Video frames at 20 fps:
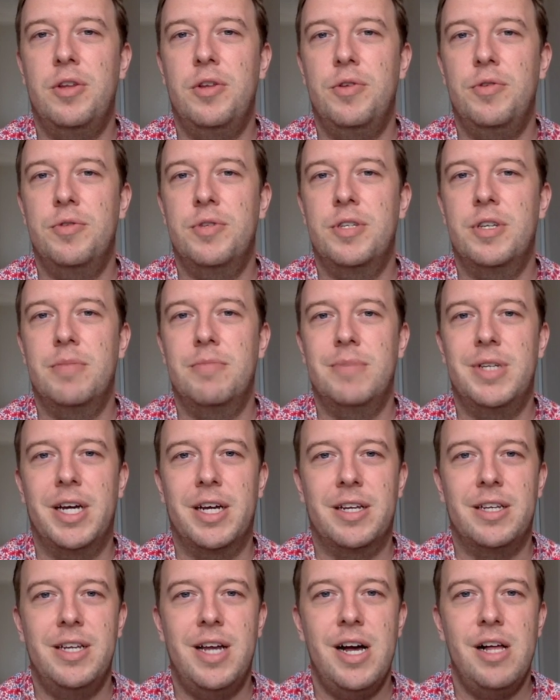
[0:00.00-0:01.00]
use some
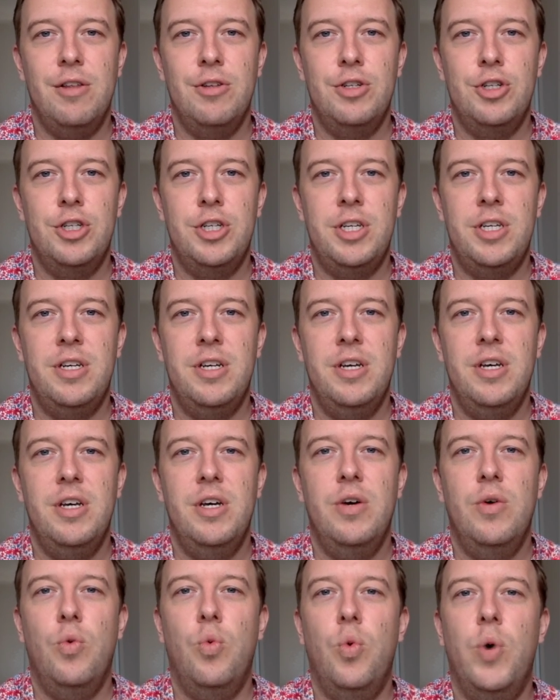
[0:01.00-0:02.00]
technology,
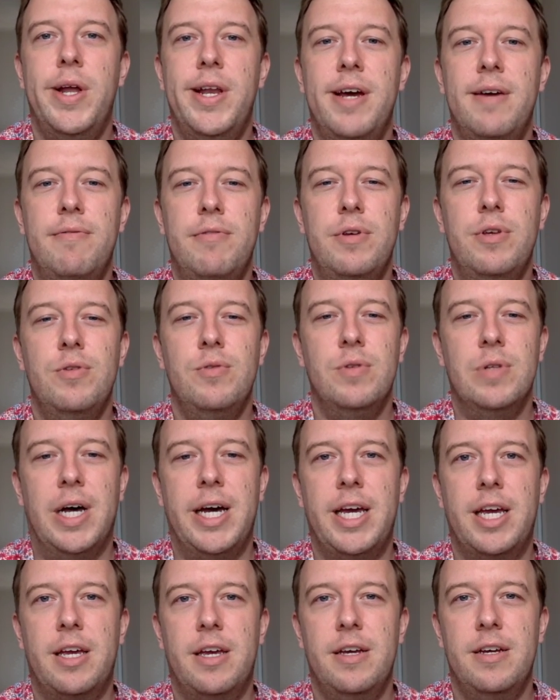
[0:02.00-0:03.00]
whatever you
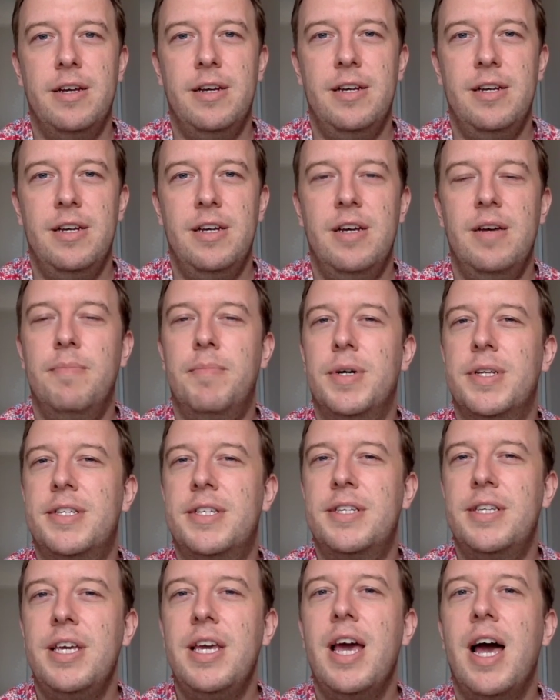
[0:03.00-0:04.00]
like. But
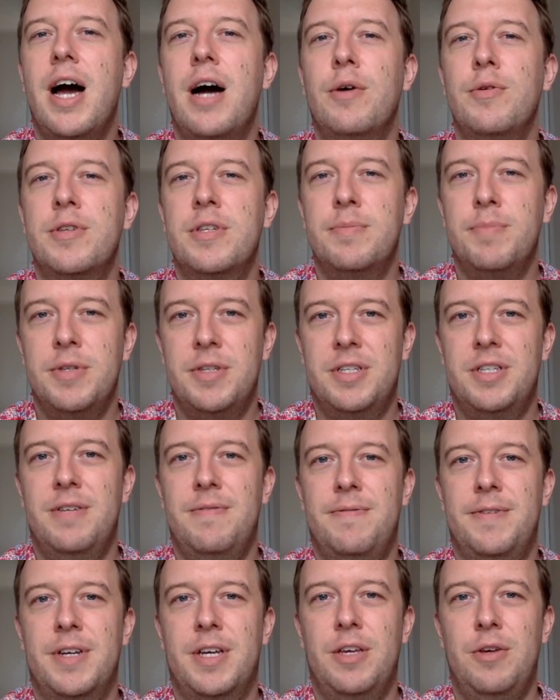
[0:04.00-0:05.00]
see how
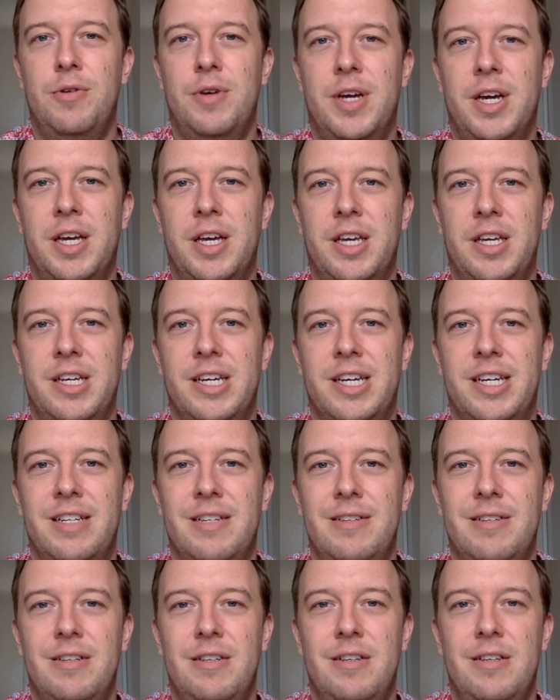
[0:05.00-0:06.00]
specific you can get.
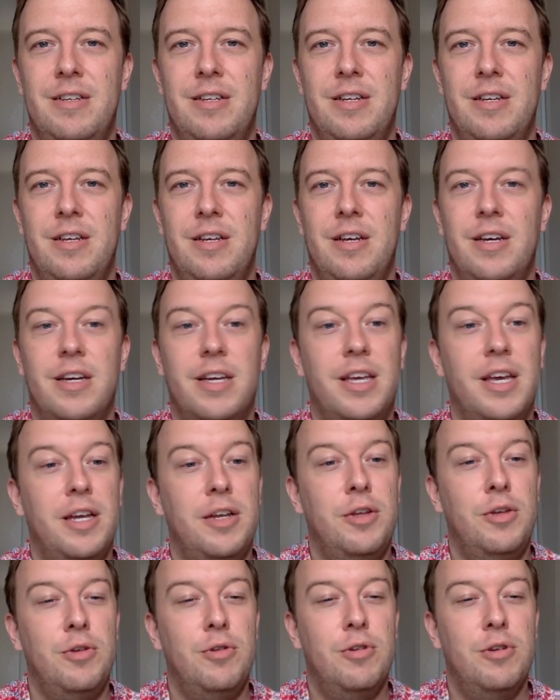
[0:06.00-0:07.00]

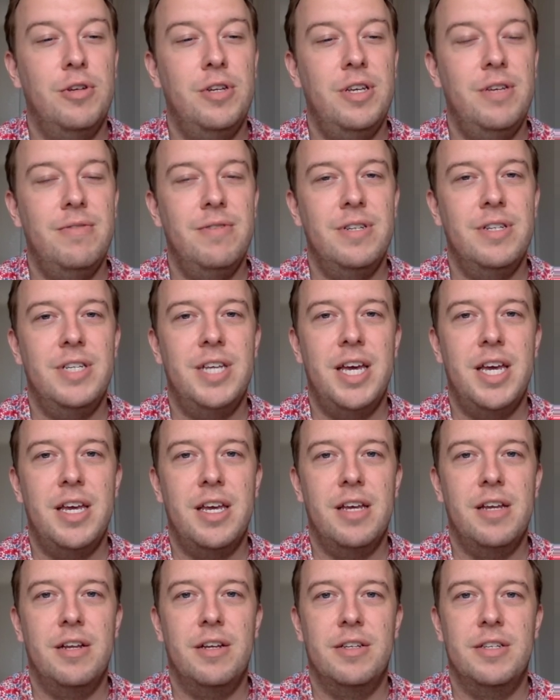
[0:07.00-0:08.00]
Again, you could even take
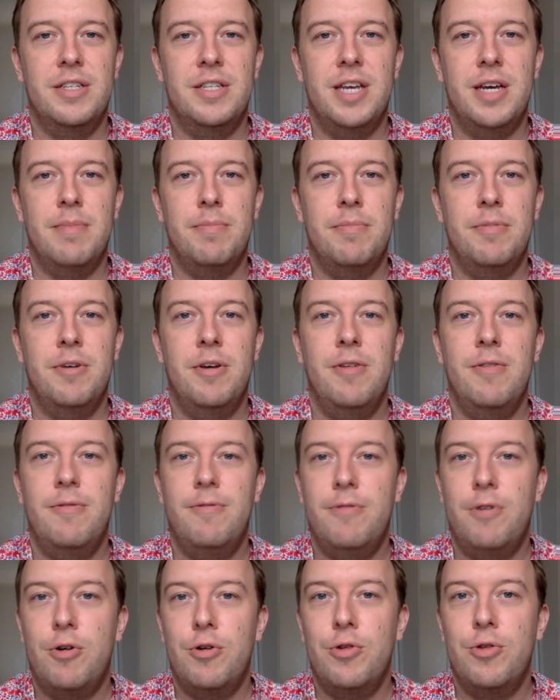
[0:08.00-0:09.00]
it a step
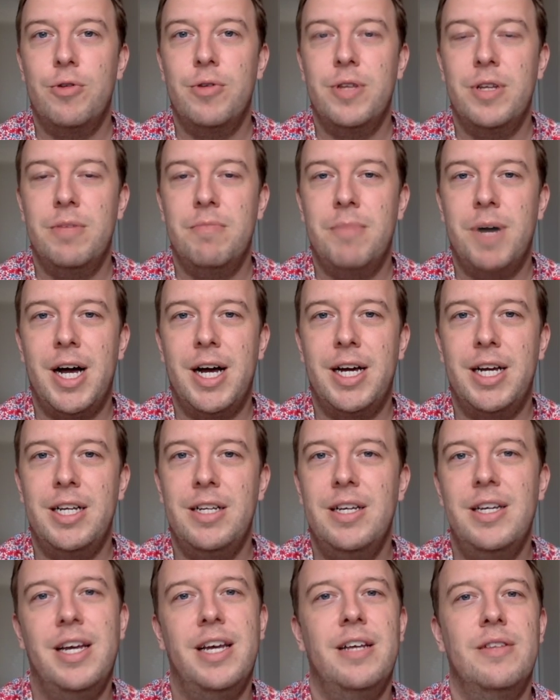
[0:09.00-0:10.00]
further than
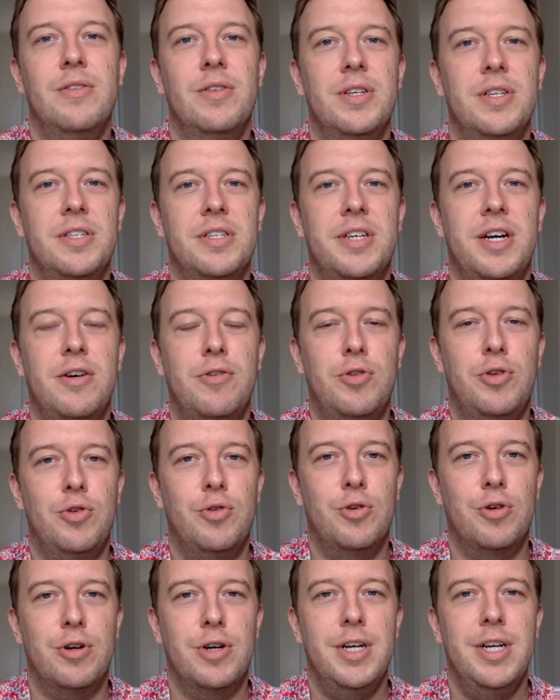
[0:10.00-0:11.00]
mine and list out
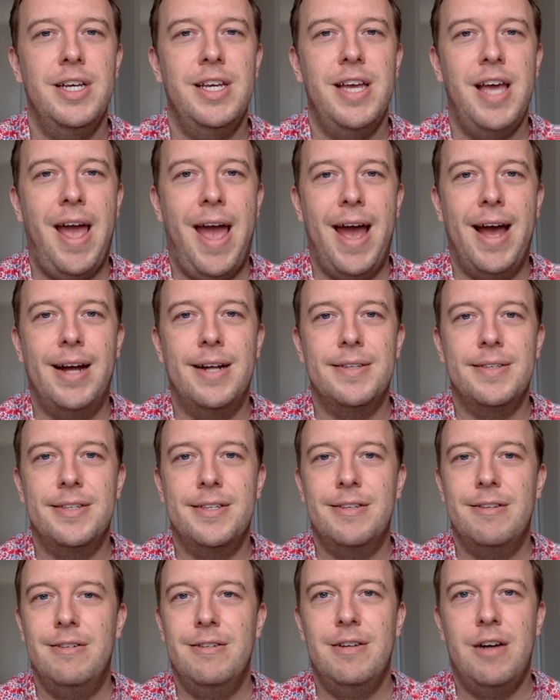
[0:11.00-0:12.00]
your
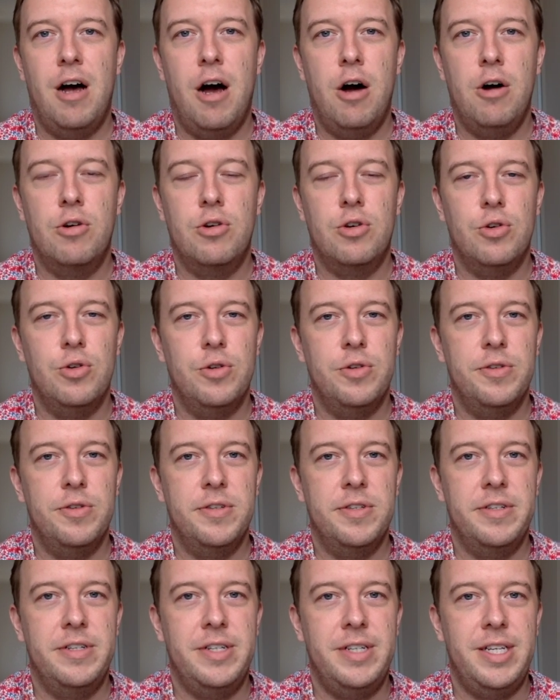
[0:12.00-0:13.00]
aunts,
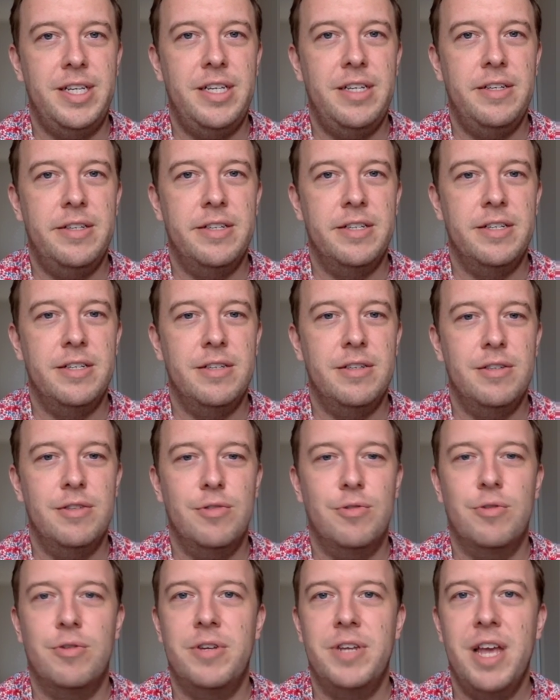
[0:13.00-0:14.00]
uncles, nieces,
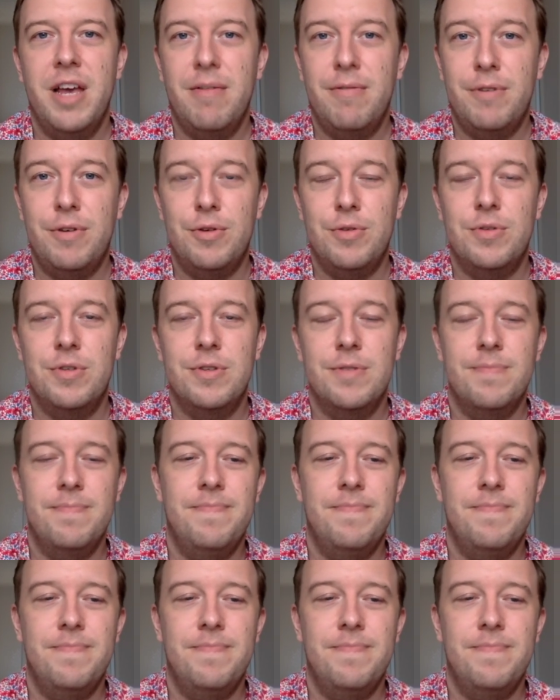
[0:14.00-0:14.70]
or nephews.